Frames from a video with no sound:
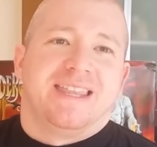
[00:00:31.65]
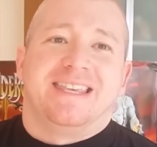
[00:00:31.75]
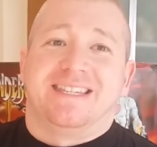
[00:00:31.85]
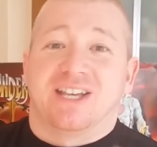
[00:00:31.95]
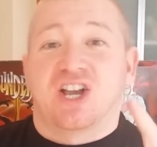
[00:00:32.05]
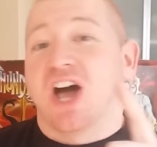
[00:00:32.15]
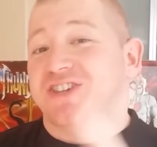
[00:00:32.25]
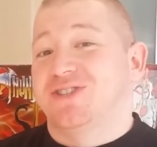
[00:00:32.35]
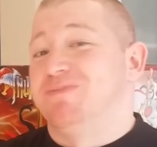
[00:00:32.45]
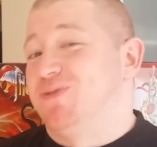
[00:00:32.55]
this is a
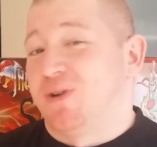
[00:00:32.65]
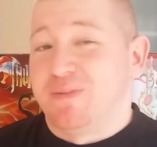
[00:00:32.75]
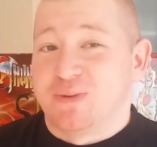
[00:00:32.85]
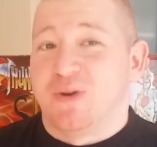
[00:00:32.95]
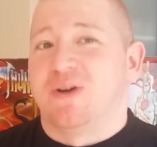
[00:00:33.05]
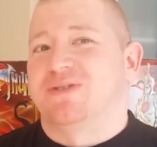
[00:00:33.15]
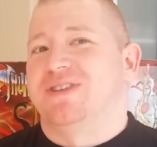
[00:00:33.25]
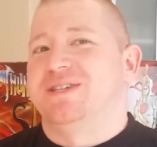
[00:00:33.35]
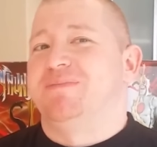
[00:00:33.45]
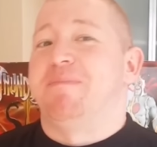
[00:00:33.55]
custom job as well,
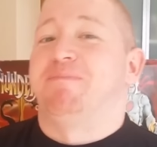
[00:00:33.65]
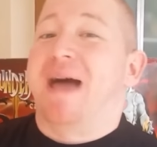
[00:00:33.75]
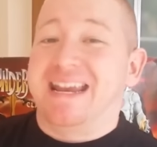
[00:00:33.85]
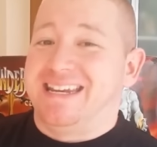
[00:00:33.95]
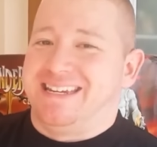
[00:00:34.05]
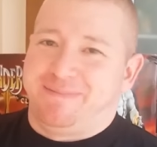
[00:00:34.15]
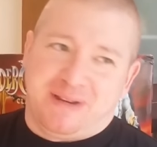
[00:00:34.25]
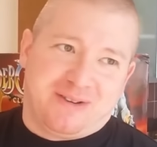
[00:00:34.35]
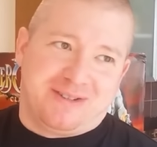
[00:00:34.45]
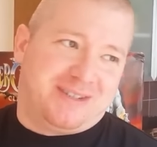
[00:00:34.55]
so this has been painted
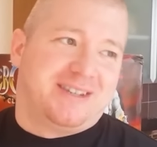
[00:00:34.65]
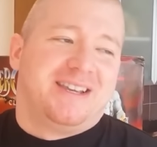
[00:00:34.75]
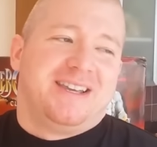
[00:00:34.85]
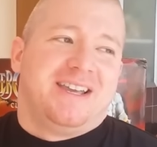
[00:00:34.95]
because